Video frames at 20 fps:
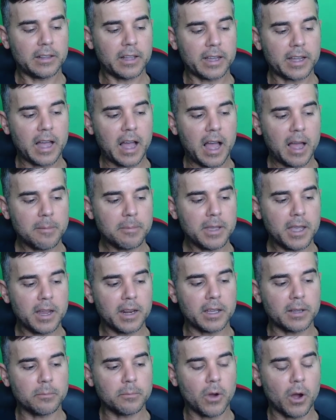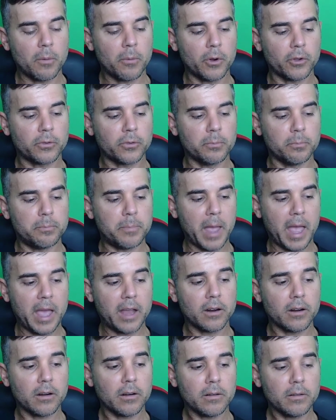Like I'm getting almost
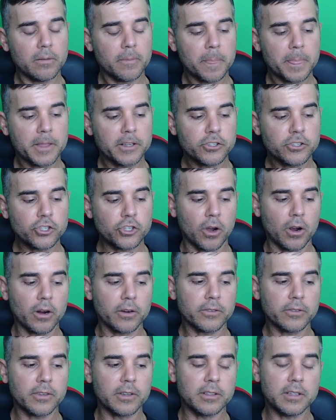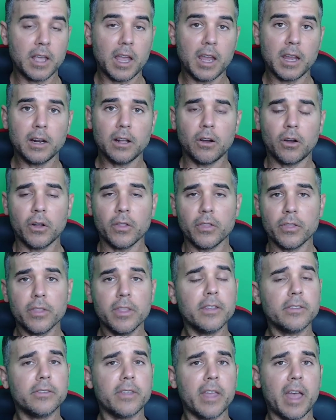better charts and data on
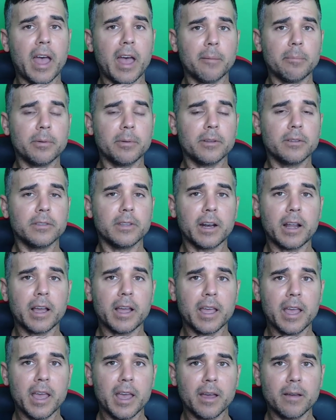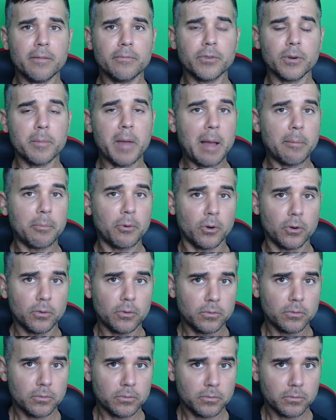this app than I am from Apple